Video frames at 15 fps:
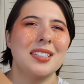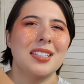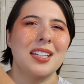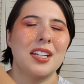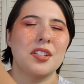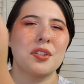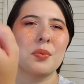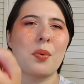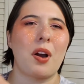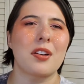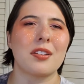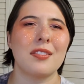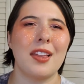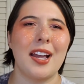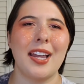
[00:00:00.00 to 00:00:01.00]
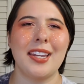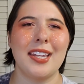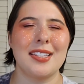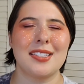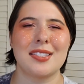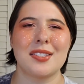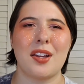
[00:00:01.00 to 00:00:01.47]
in your waterline,
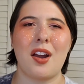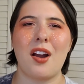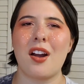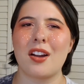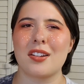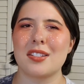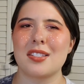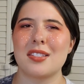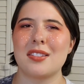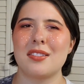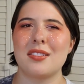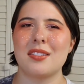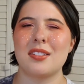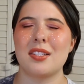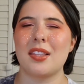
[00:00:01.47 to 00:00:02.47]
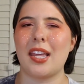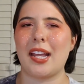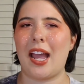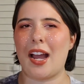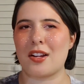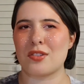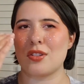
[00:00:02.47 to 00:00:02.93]
it's hard to like
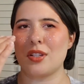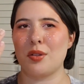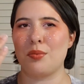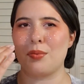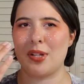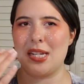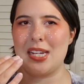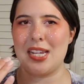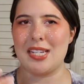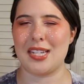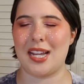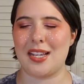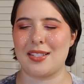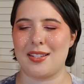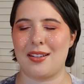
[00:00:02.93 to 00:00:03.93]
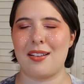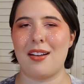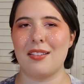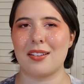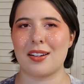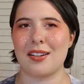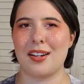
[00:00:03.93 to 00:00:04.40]
actually read it as a
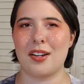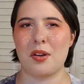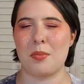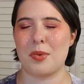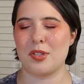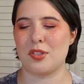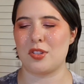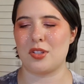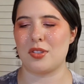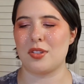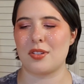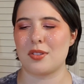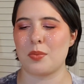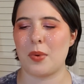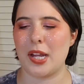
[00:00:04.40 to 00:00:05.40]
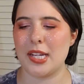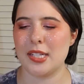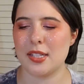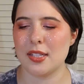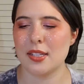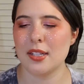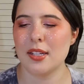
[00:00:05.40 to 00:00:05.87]
color. It almost just looks
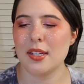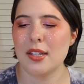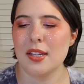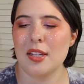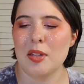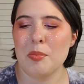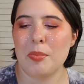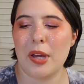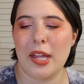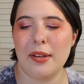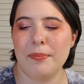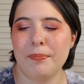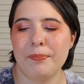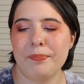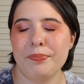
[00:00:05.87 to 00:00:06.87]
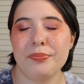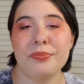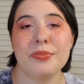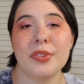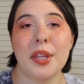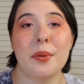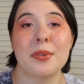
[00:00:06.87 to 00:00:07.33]
white. But
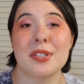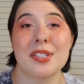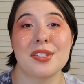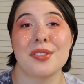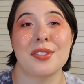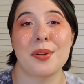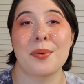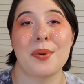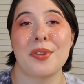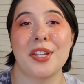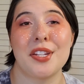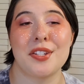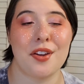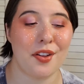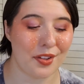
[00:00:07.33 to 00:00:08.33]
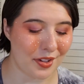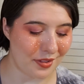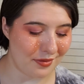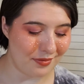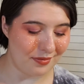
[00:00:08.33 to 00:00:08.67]
they were only $1.